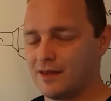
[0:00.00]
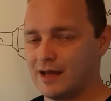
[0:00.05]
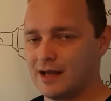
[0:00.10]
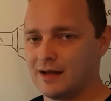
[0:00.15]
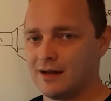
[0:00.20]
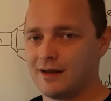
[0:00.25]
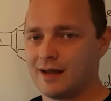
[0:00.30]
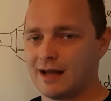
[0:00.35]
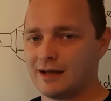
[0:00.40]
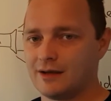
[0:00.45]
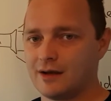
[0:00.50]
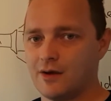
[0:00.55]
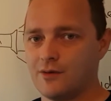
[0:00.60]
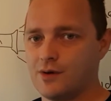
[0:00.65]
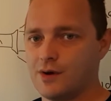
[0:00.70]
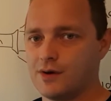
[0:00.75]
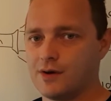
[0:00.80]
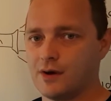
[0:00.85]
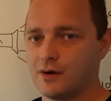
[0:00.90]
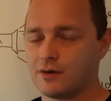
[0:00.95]
landowner
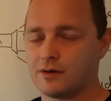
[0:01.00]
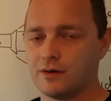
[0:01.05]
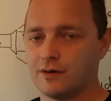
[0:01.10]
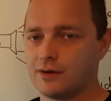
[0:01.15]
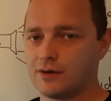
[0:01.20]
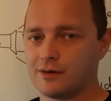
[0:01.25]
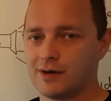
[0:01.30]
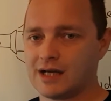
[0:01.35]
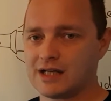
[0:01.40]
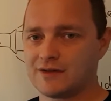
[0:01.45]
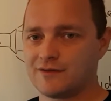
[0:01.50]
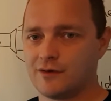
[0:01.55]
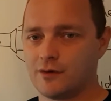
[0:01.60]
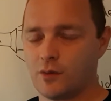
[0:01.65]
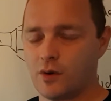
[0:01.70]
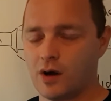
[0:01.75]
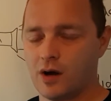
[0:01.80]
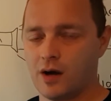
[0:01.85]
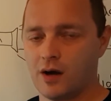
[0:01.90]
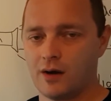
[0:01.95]
had not cut the grass for a
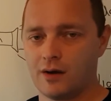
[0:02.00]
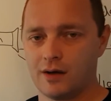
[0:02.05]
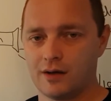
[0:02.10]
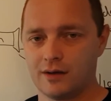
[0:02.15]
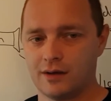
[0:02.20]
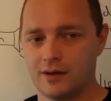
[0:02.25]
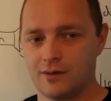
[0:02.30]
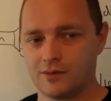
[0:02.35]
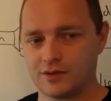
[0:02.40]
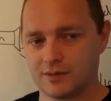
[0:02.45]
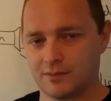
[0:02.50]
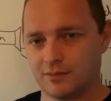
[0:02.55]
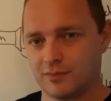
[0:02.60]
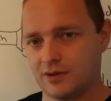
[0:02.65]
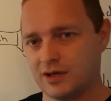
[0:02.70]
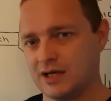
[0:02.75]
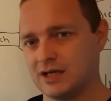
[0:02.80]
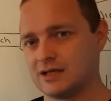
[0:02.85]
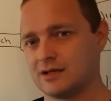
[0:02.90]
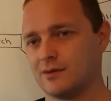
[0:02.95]
while, and there was a
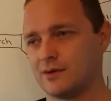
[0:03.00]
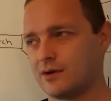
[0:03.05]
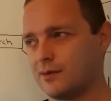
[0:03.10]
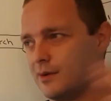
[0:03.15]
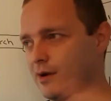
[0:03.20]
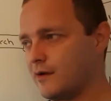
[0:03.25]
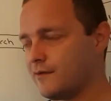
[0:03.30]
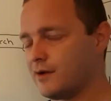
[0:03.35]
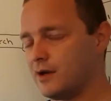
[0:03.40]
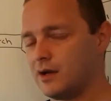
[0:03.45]
breeze coming off,